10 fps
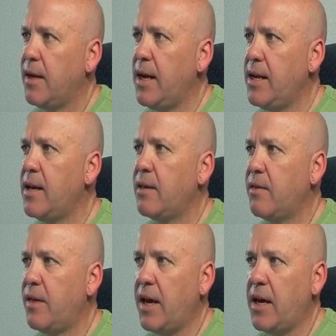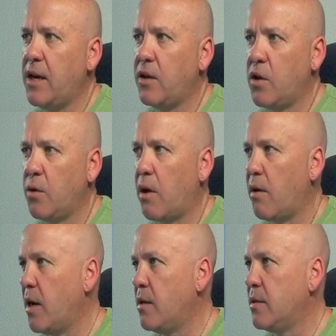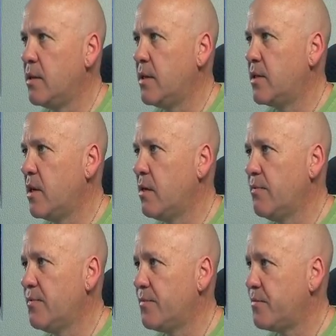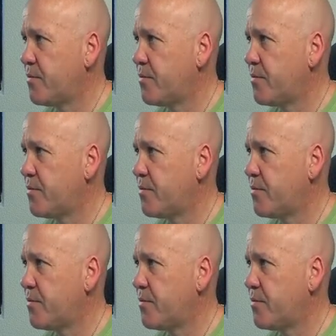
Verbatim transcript: in the URL itself,